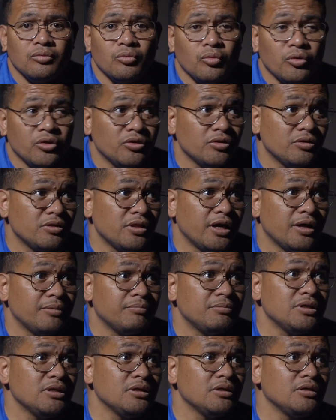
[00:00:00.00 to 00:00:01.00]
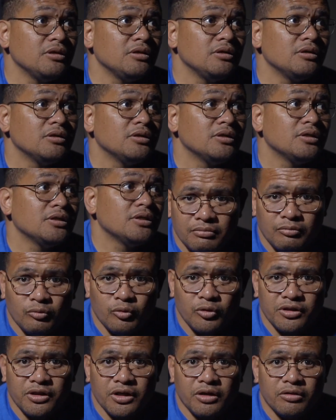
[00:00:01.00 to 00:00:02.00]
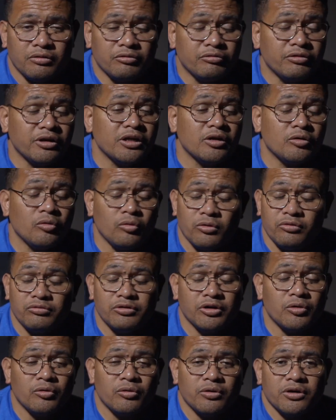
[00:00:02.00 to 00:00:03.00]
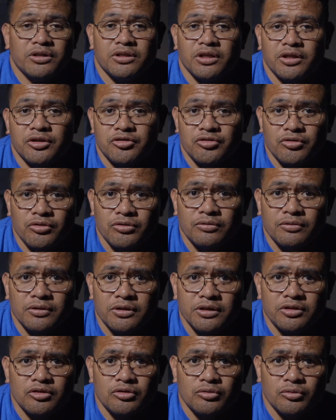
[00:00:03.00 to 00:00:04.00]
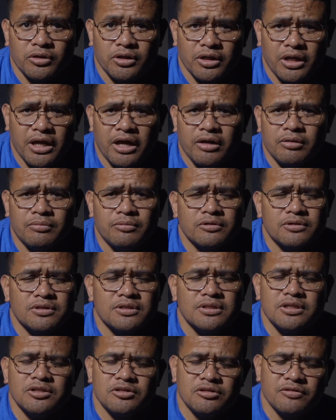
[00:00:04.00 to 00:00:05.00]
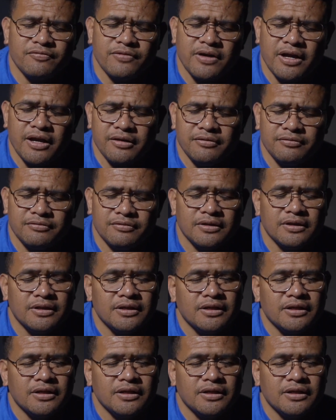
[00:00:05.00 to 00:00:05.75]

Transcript: whether that be without a rig or recording externally to an Atomos Ninja 5,